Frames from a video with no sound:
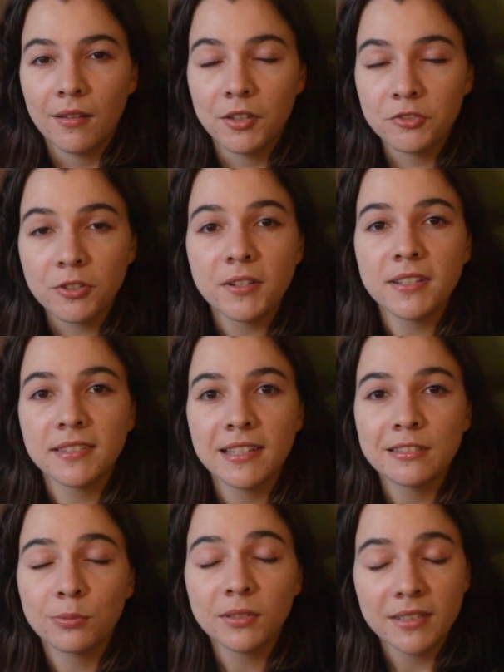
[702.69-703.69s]
And Journey
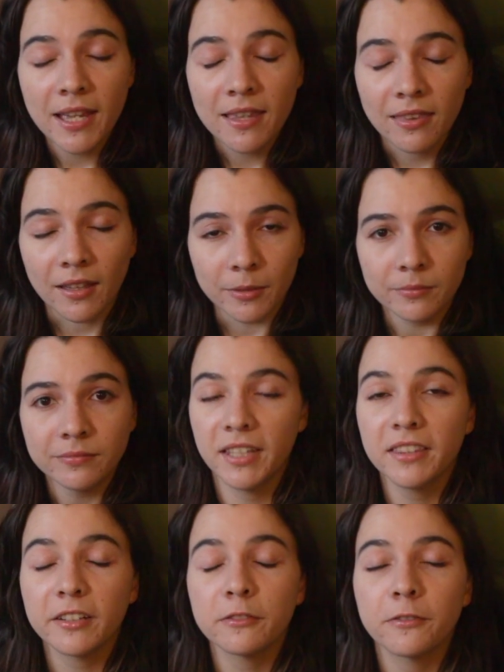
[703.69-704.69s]
says, we'll take them.
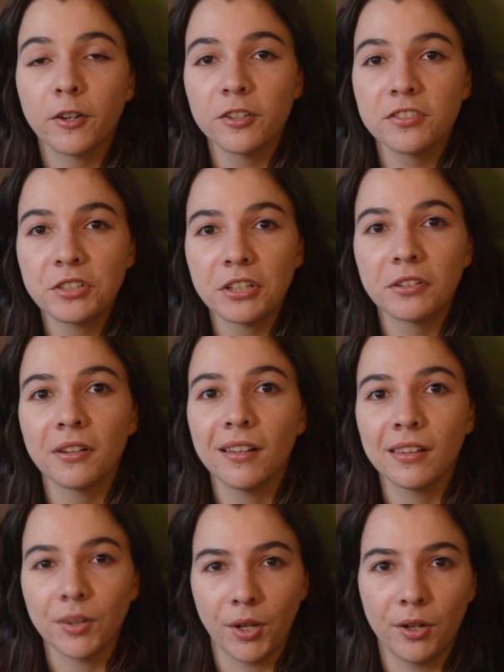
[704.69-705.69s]
In their first year
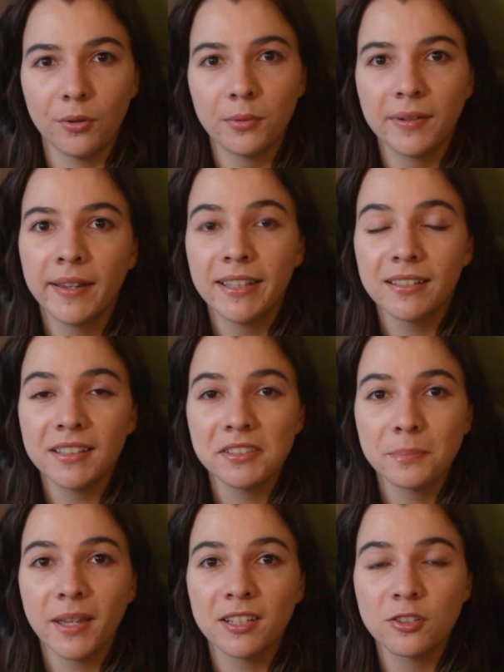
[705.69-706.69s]
alone,
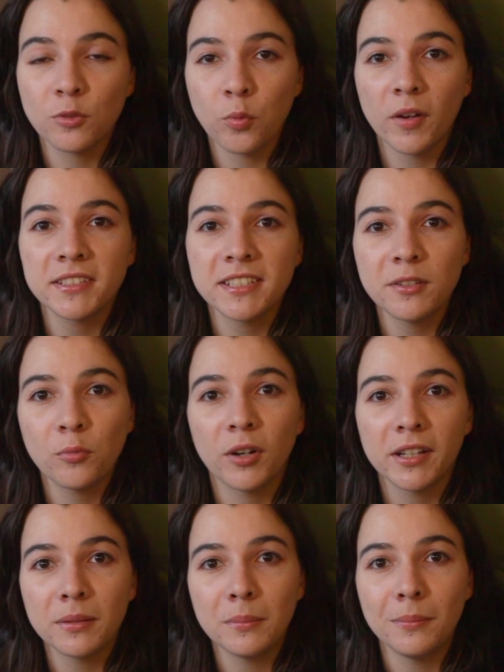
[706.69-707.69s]
Heelys made
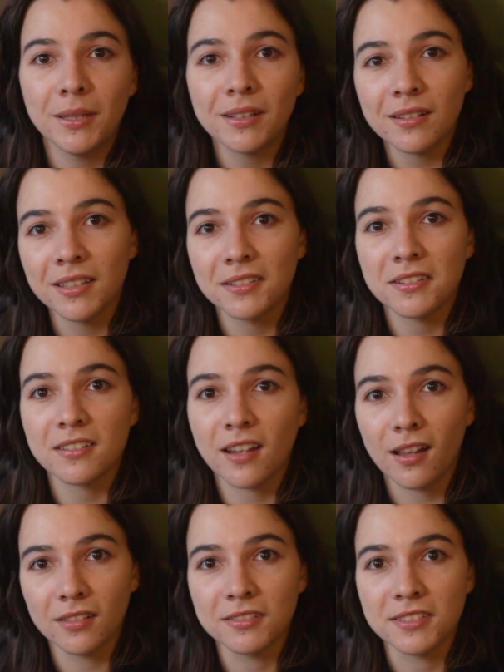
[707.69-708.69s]
twenty-one million
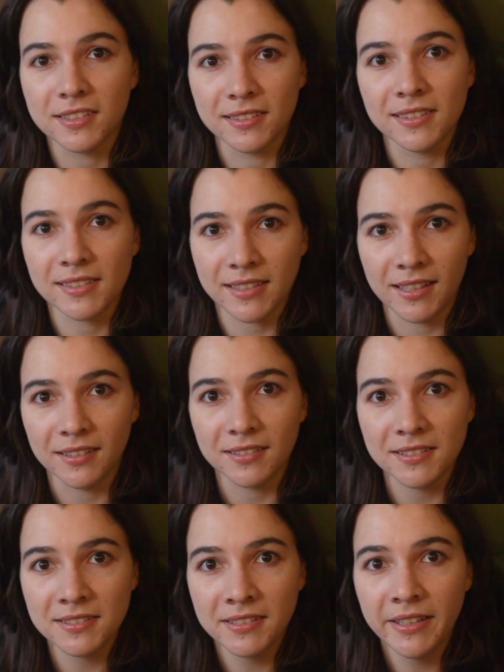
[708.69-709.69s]
dollars in
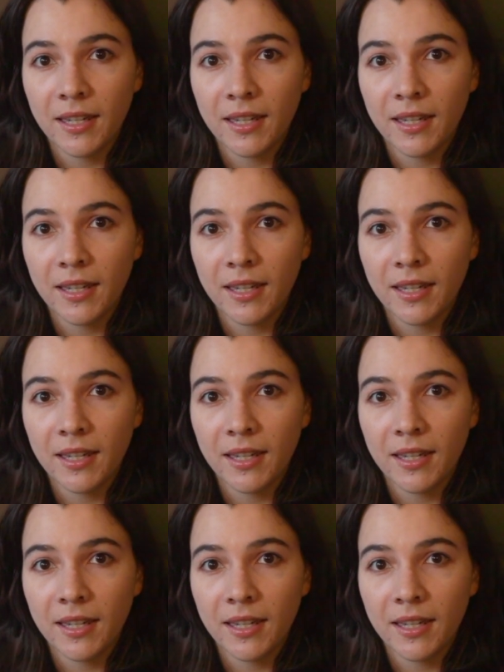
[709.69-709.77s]
sales.